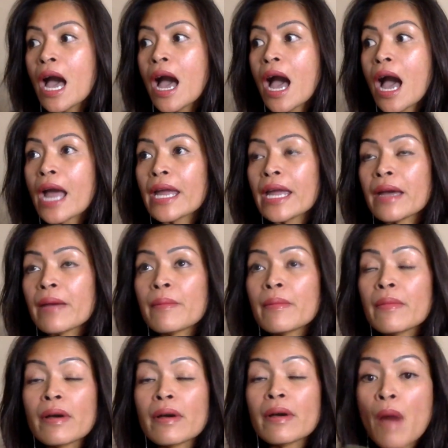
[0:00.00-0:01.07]
I am
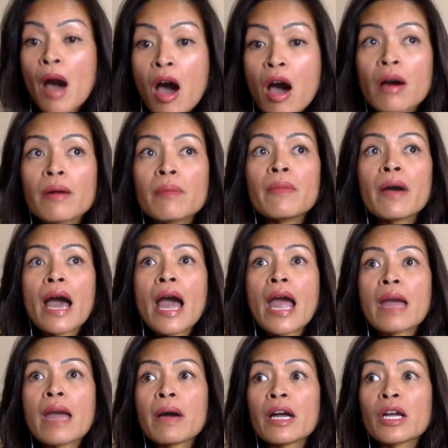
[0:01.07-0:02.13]
a mom.
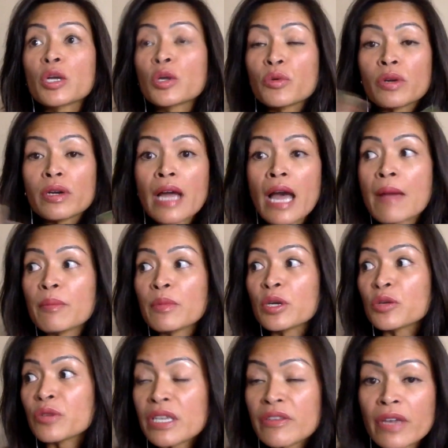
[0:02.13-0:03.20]
I'm
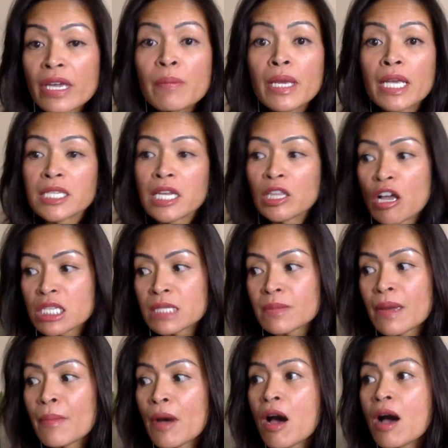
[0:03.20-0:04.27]
grieving because I lost my
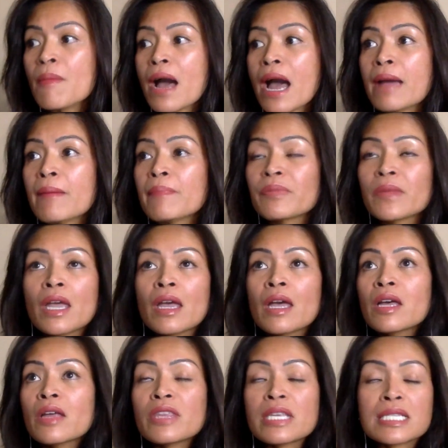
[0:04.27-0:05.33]
mom. I'm
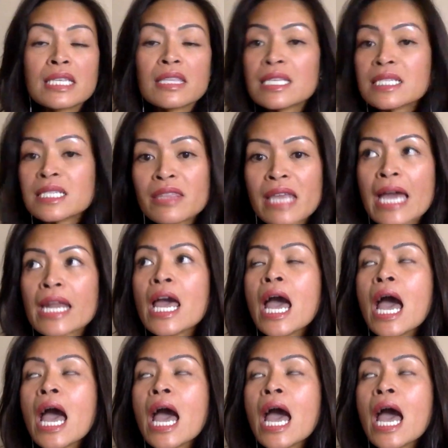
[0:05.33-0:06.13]
this and this and that.